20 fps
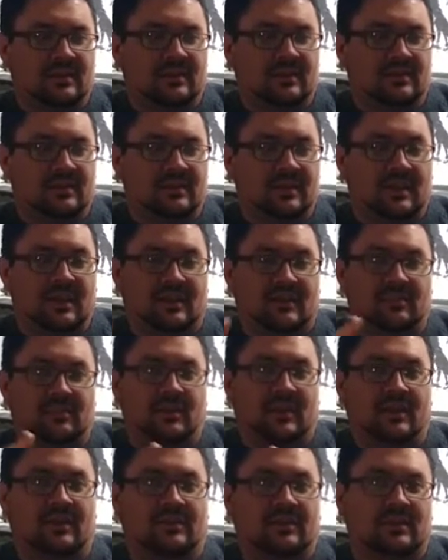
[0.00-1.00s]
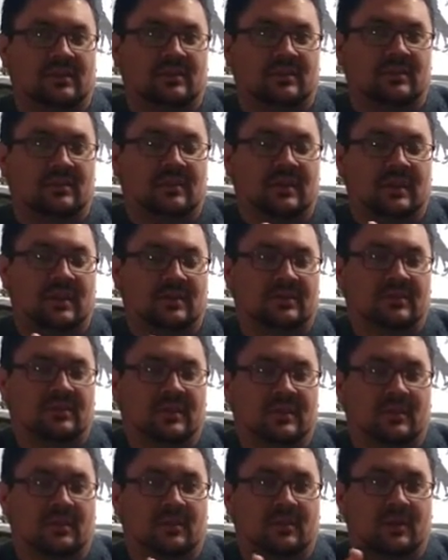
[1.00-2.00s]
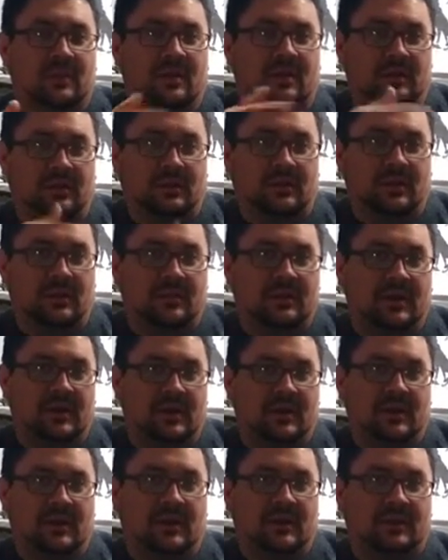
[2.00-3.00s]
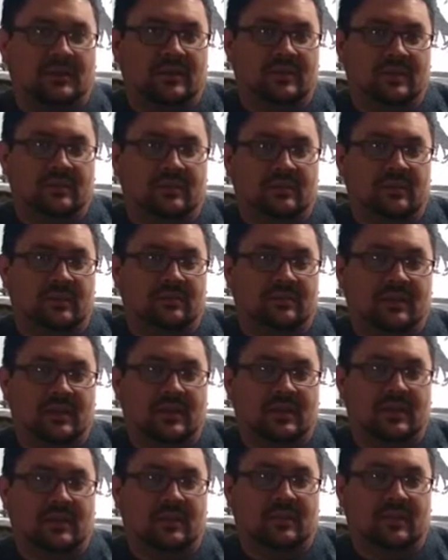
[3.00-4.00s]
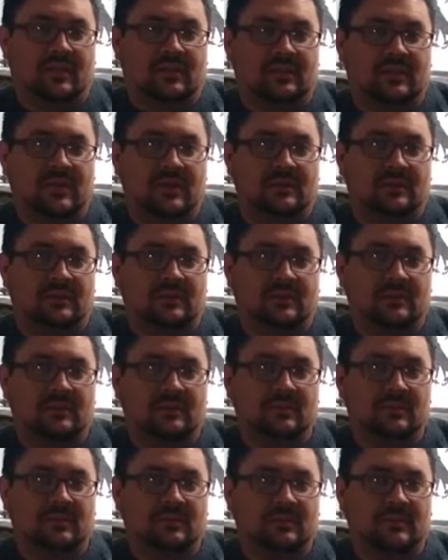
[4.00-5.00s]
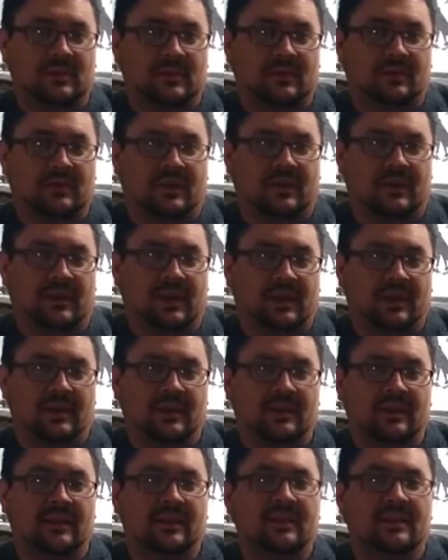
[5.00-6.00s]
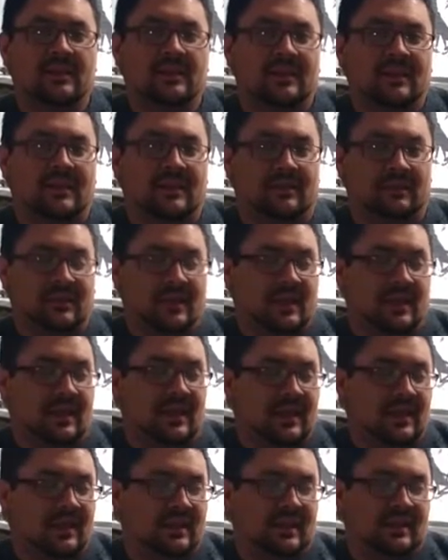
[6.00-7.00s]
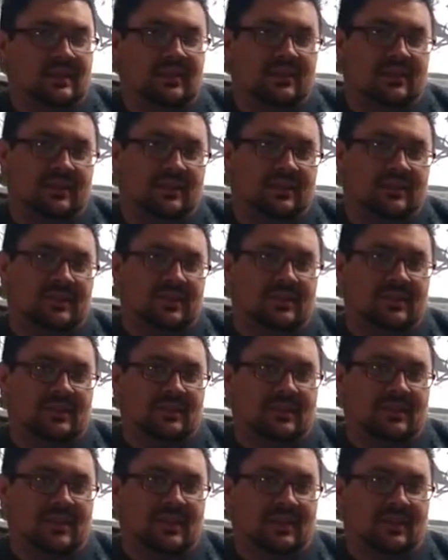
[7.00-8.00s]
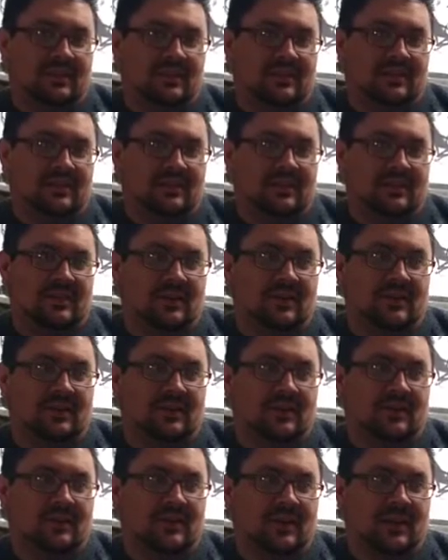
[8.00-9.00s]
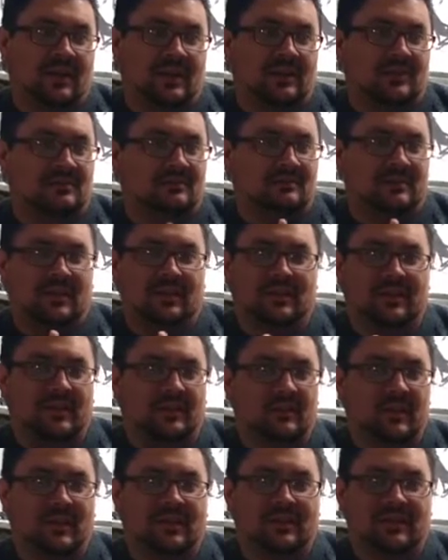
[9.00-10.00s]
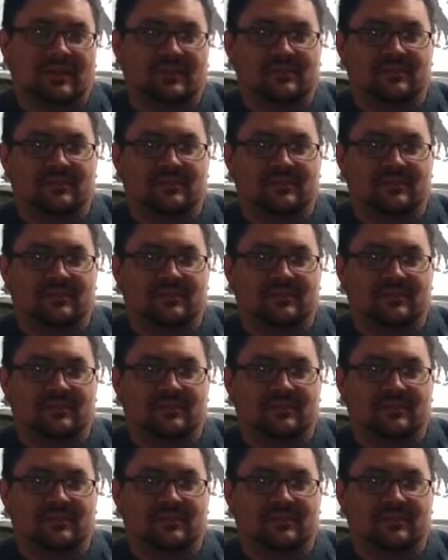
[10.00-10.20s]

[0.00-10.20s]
the next step will be I'll reread it and then sort of edit it myself and see if I like it. And if I like it, then I'll send it to like, you know, I'll email like